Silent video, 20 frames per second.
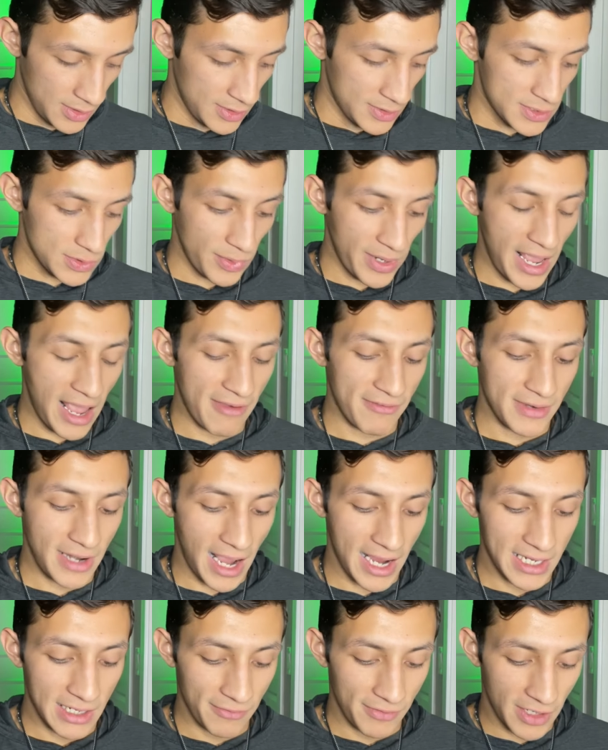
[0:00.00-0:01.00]
So we have
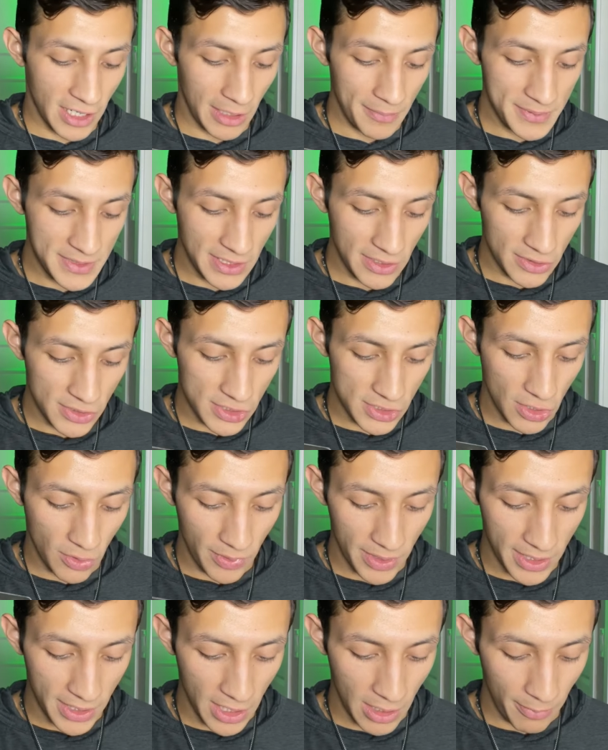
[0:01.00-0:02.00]
Nine of Cups here
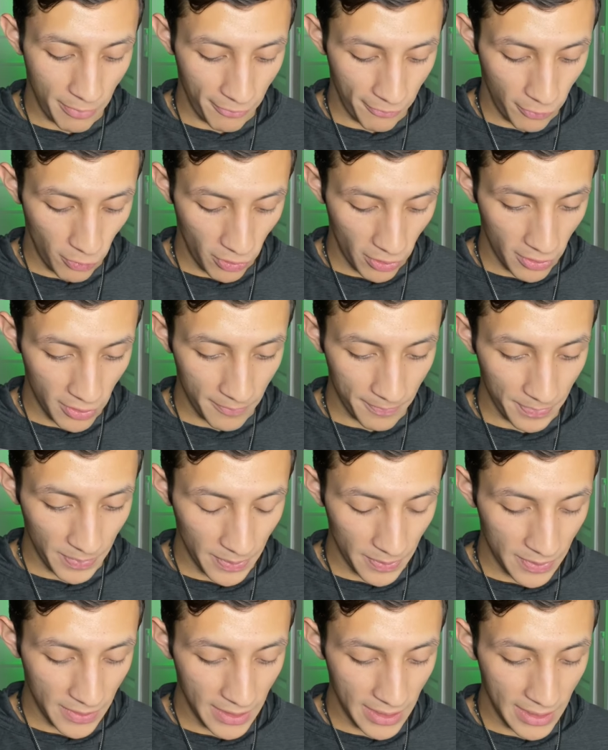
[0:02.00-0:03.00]
showing up for
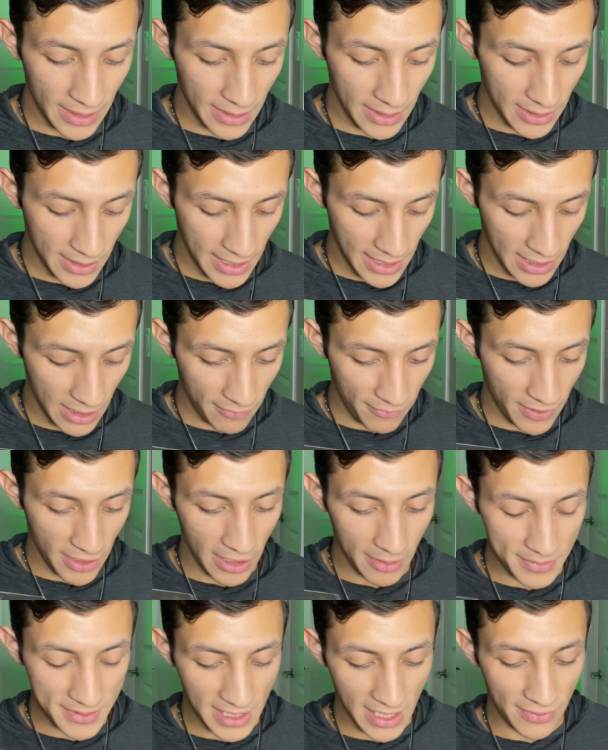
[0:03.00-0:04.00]
the King of
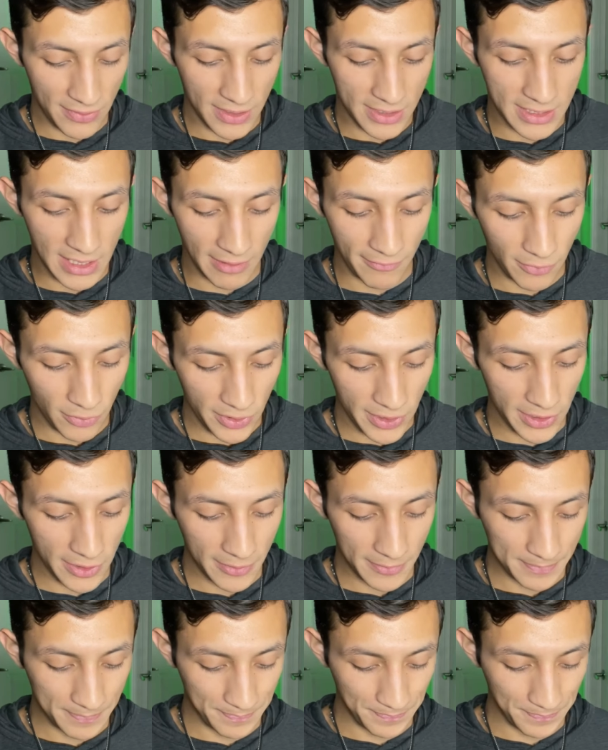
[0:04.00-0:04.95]
Cups and the Devil here